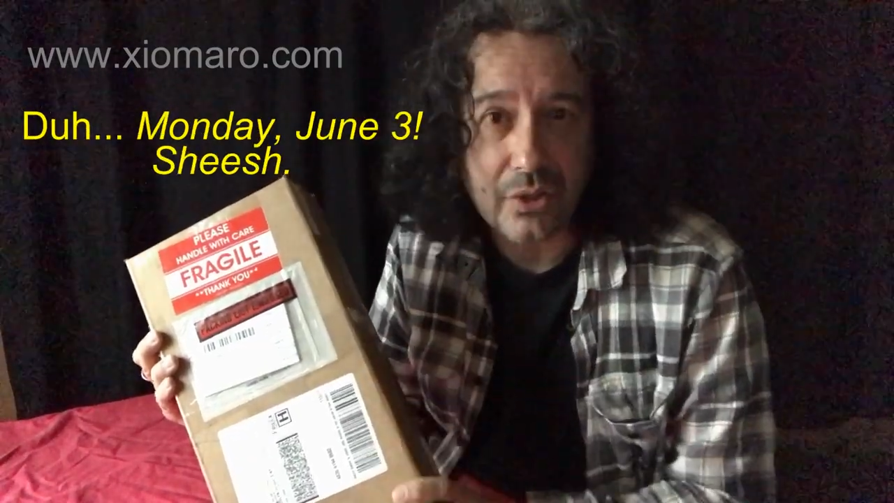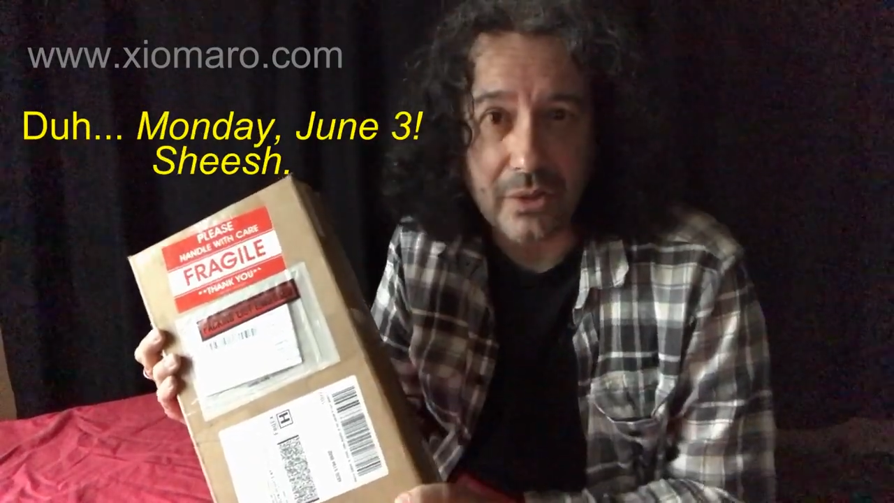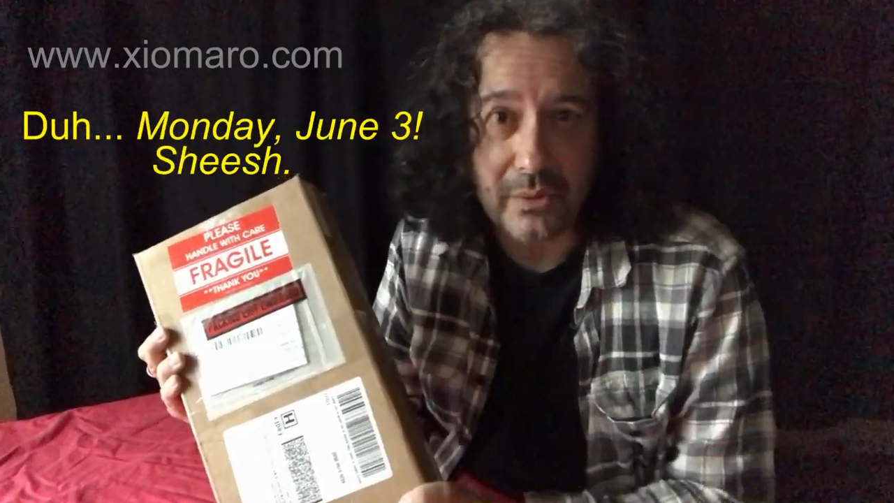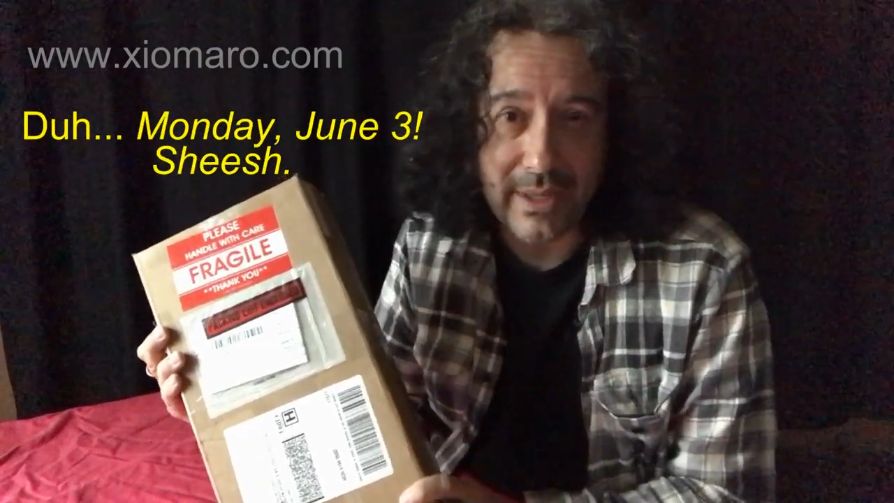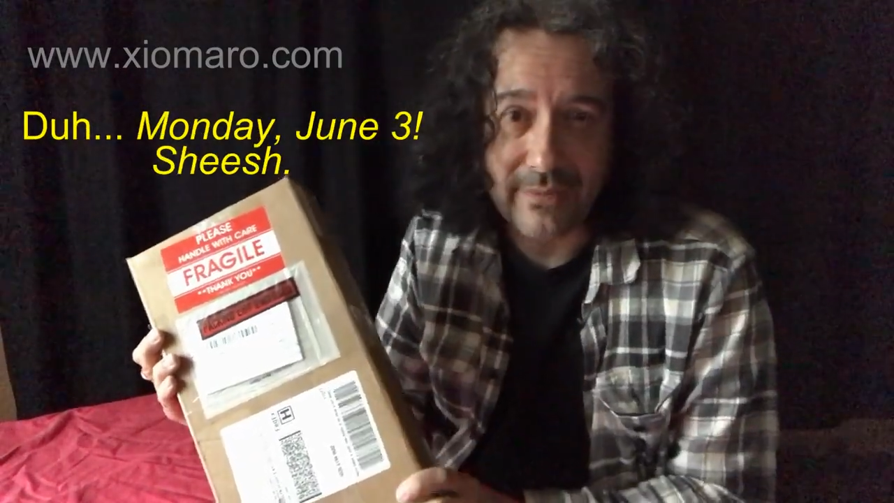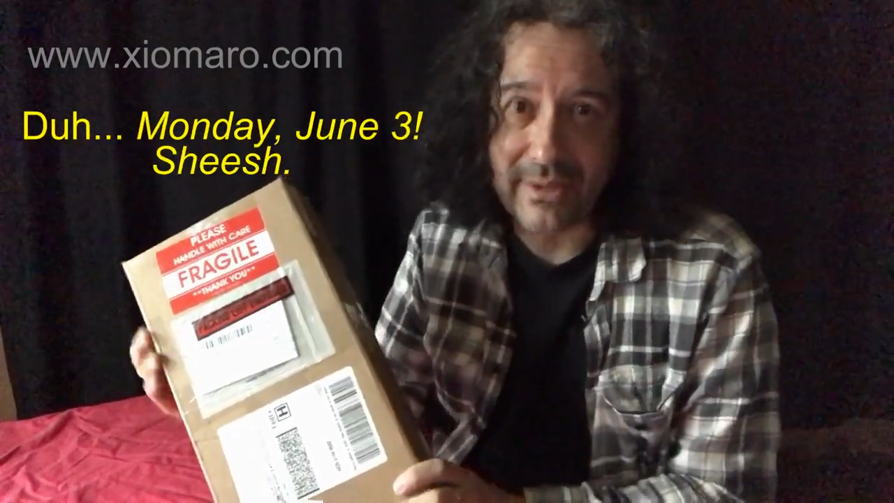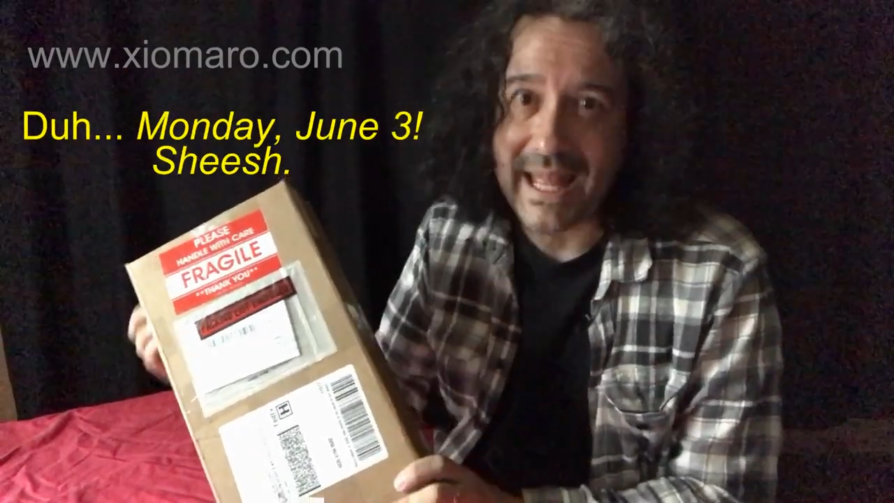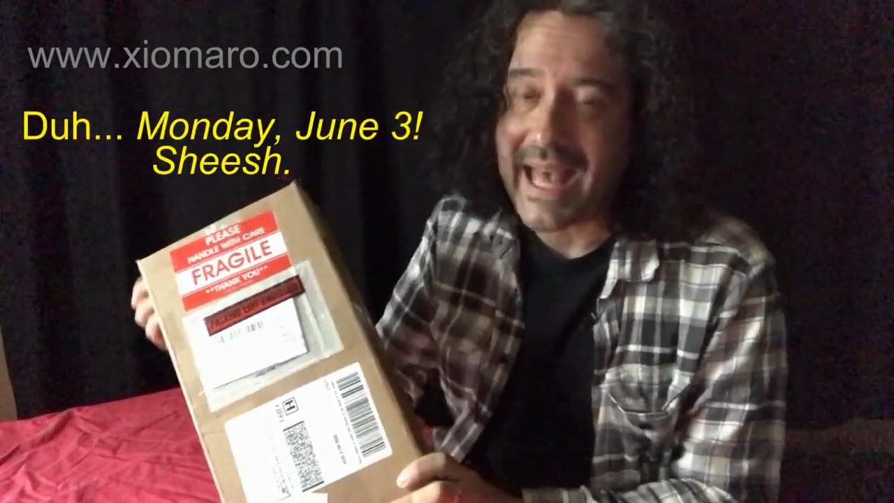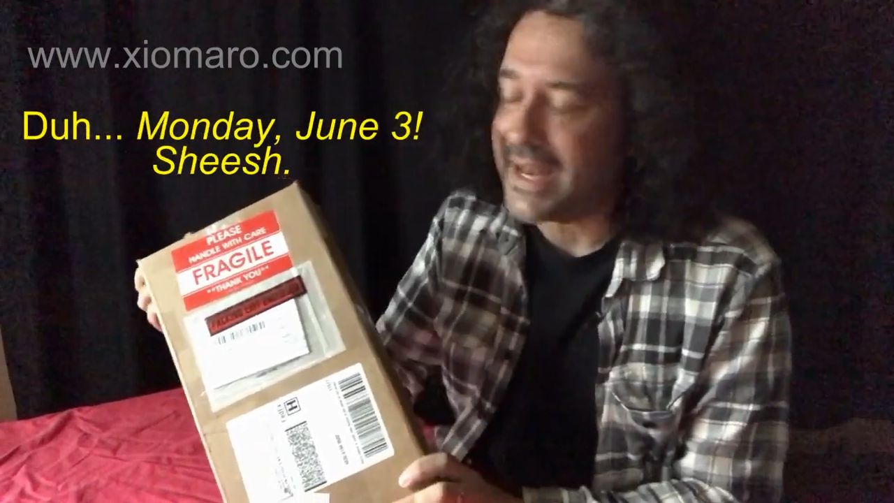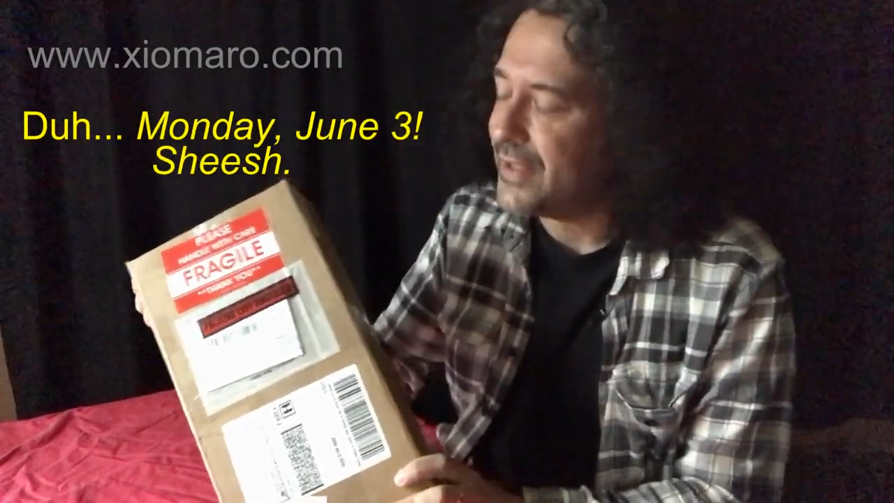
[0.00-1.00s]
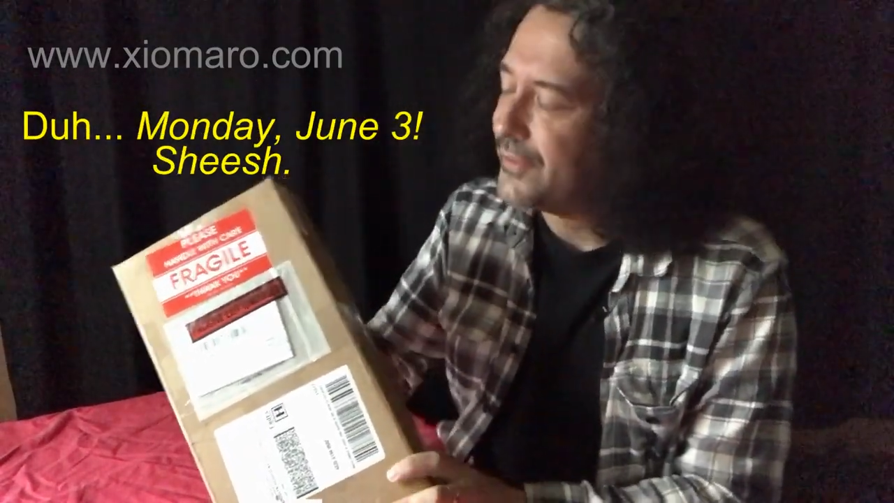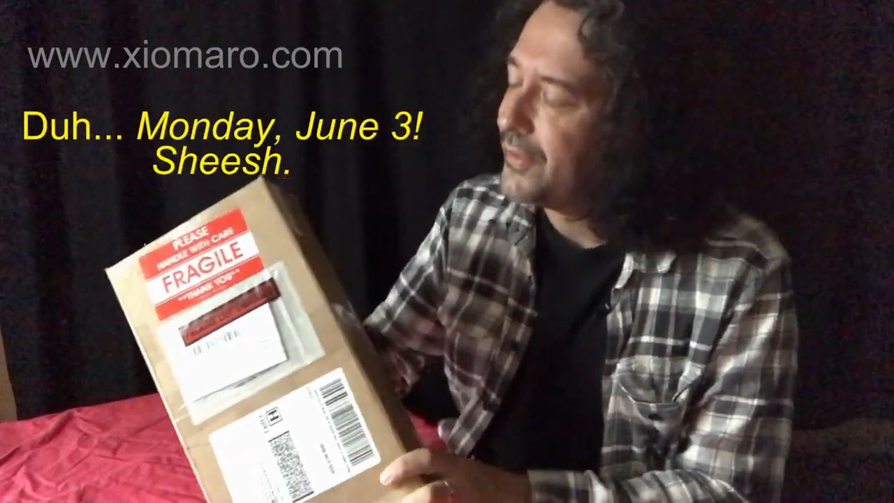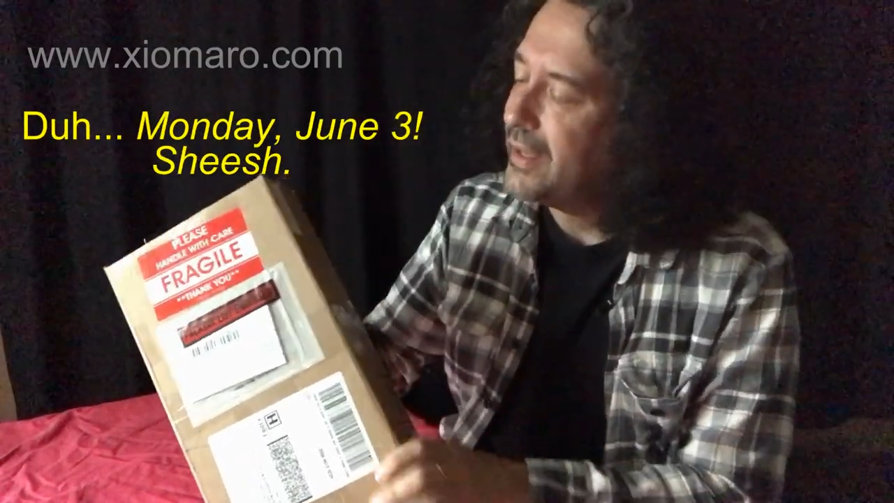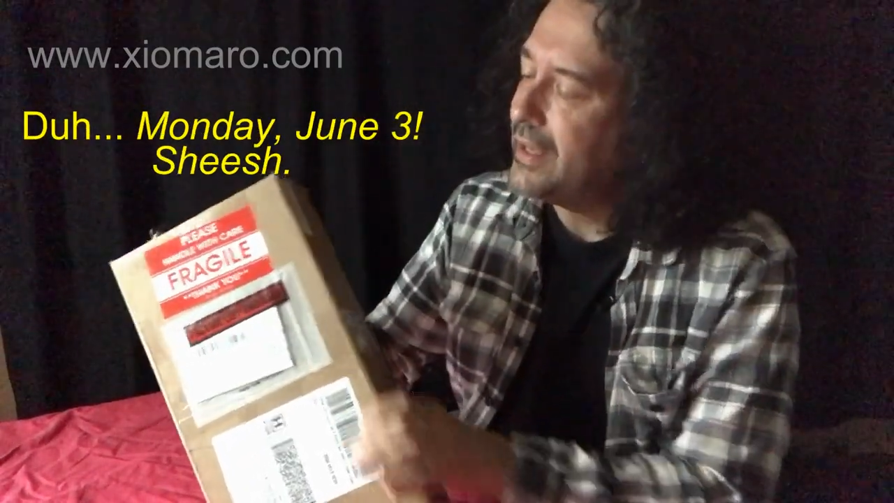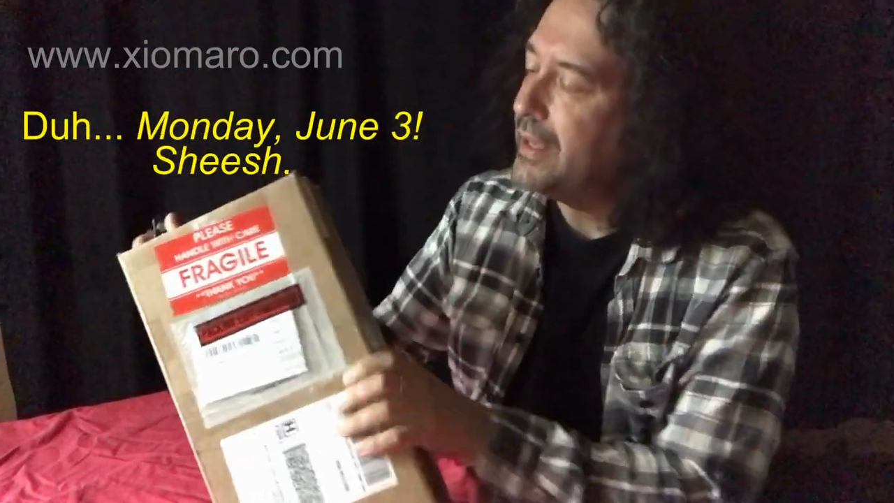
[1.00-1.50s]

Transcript: June, whatever that is.